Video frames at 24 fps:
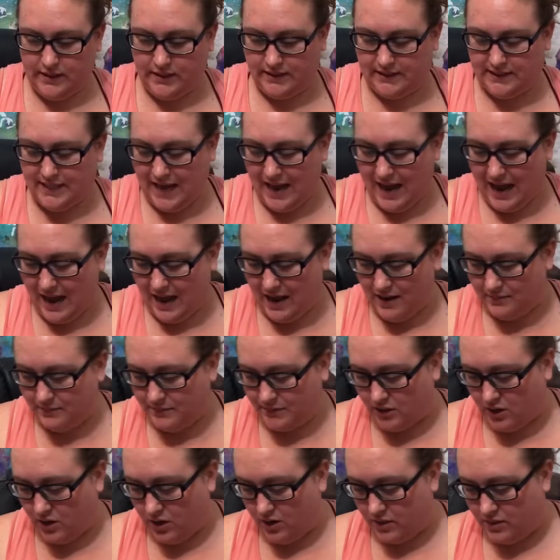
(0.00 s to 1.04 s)
the
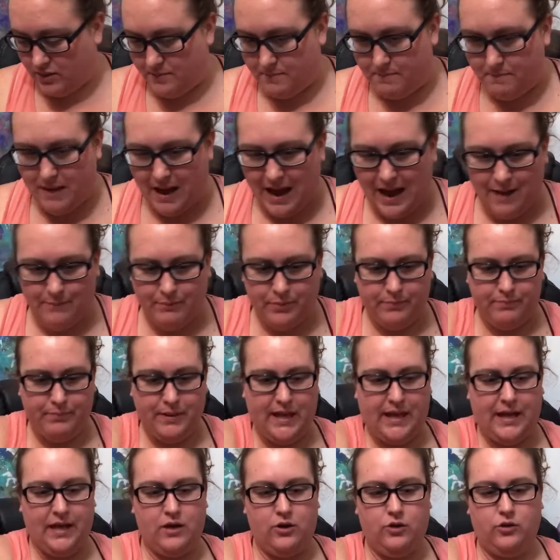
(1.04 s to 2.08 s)
tabs on the map
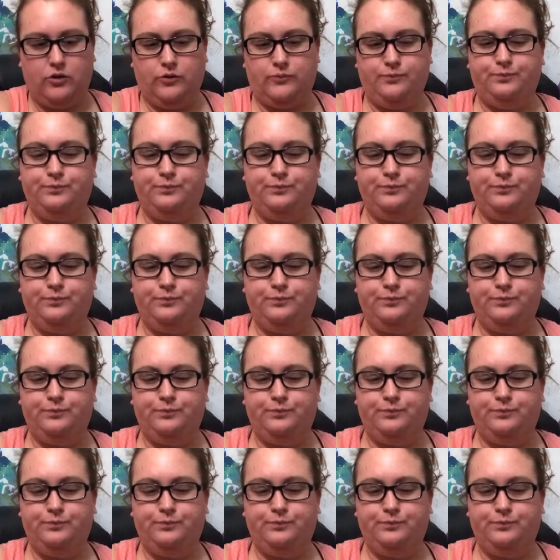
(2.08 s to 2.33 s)
panel.